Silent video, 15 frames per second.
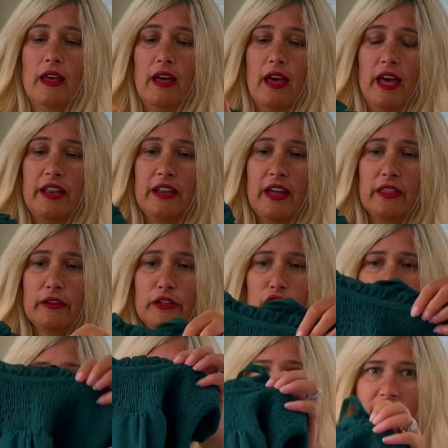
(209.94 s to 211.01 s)
Another
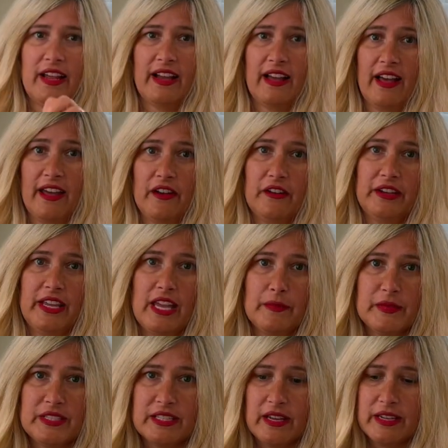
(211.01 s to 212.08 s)
shirt that I got on
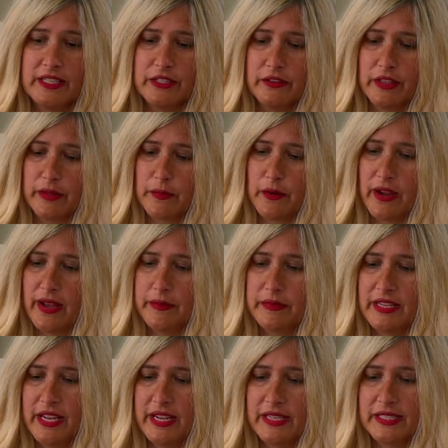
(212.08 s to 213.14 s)
Amazon during the Prime
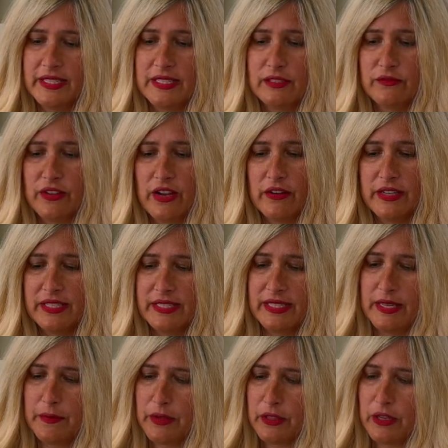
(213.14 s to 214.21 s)
days is very
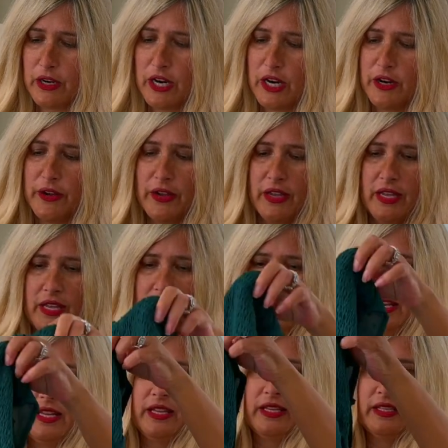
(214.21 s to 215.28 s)
similar.
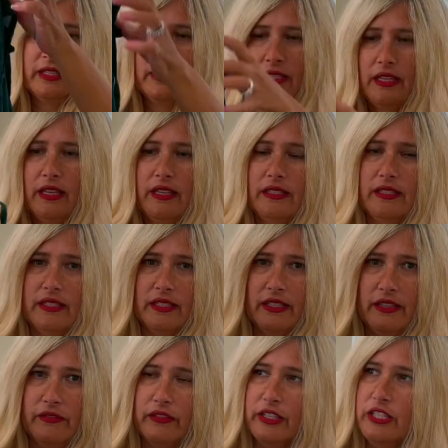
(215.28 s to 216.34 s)
It is a
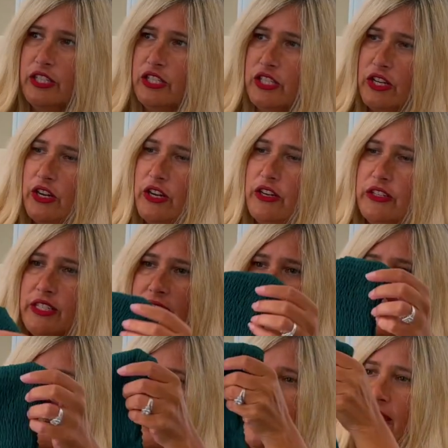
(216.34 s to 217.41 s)
sleeveless shirt.
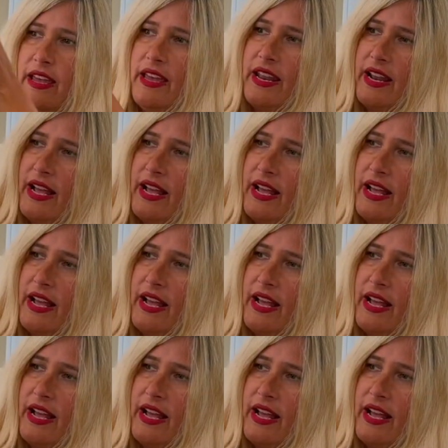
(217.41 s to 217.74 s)
It